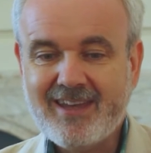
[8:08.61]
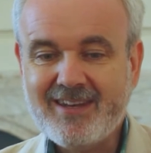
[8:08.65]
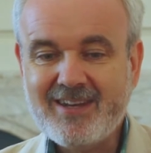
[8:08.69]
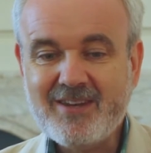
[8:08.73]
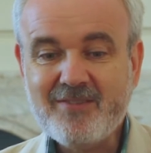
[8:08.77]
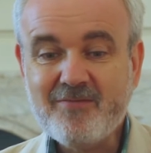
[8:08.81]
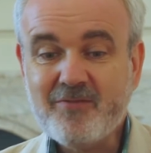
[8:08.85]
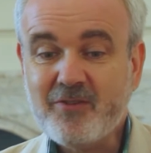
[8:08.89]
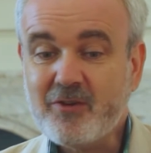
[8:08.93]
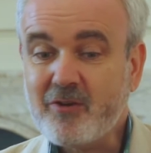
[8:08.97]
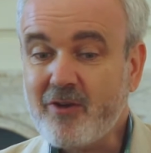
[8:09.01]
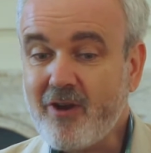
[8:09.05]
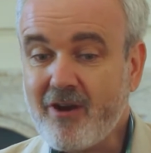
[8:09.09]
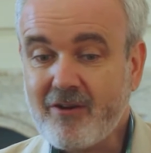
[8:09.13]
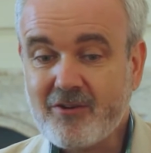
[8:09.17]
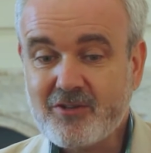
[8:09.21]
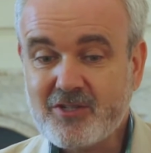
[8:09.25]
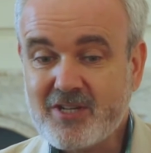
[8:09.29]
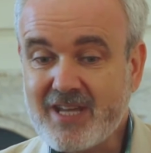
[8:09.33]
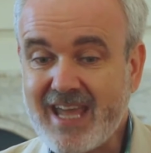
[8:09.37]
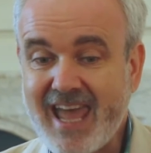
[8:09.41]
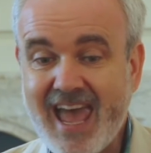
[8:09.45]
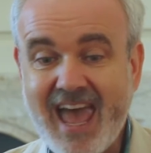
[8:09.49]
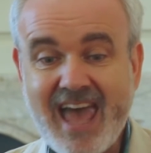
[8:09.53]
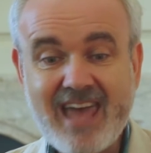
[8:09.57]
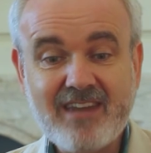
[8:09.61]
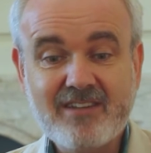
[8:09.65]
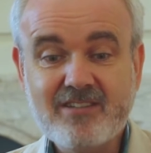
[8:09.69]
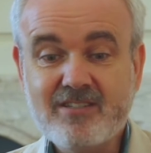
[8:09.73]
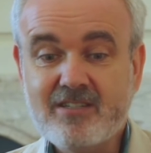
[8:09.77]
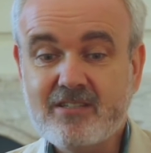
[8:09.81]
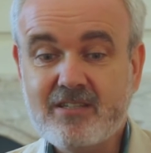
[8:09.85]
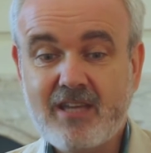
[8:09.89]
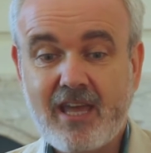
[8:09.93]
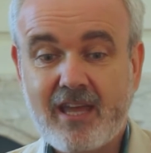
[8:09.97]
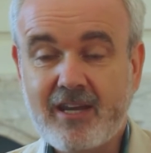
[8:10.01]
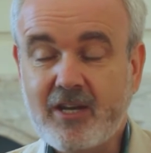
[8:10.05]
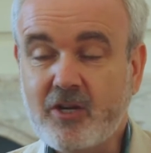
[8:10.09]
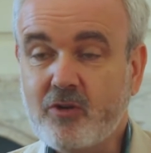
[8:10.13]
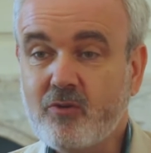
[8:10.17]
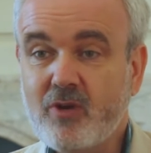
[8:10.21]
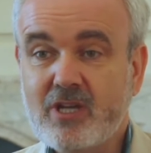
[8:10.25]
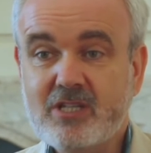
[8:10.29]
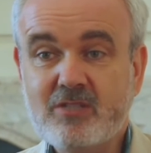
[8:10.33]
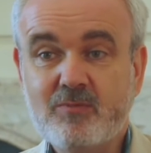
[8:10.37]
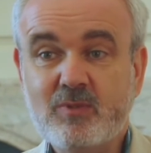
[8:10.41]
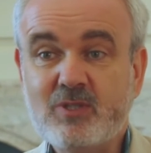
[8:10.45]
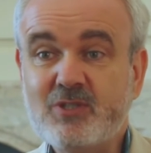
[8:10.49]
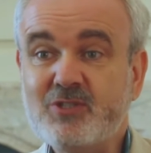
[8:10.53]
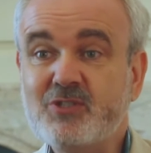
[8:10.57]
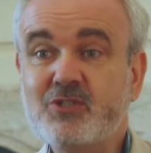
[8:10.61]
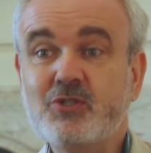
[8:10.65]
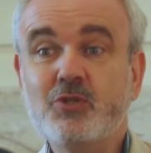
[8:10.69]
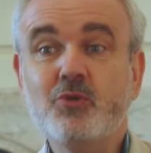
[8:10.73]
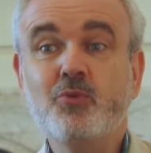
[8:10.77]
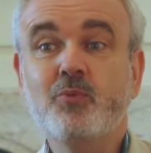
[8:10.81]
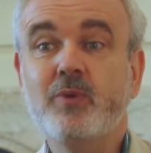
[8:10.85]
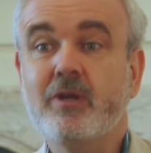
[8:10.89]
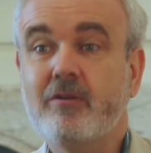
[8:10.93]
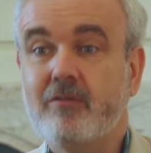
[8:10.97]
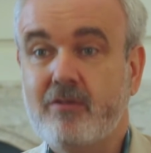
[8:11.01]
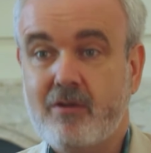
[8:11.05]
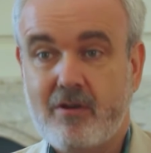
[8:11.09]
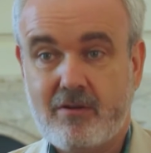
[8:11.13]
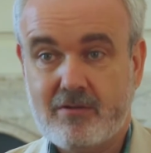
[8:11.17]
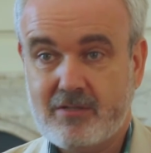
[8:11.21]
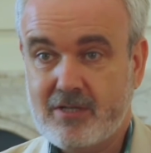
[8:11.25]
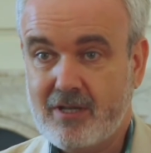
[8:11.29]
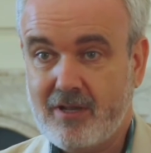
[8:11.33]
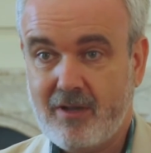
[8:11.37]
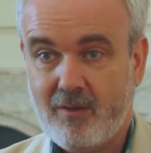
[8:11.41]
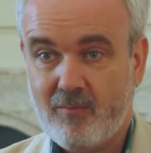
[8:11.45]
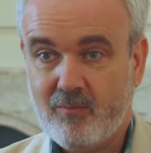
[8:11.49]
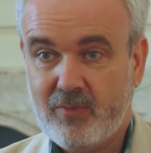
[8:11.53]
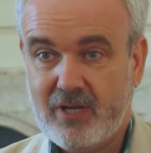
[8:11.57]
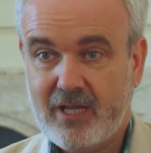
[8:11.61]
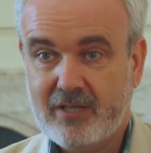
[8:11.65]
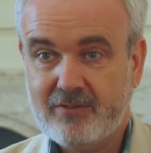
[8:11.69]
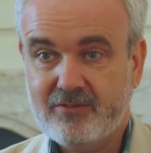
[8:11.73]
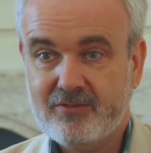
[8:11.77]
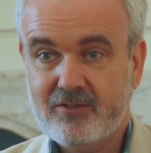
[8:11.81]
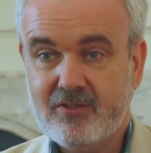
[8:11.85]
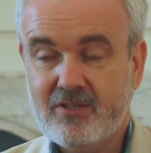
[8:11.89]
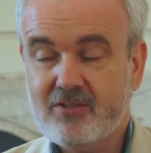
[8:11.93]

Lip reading: inferiority and an incredible superiority complex.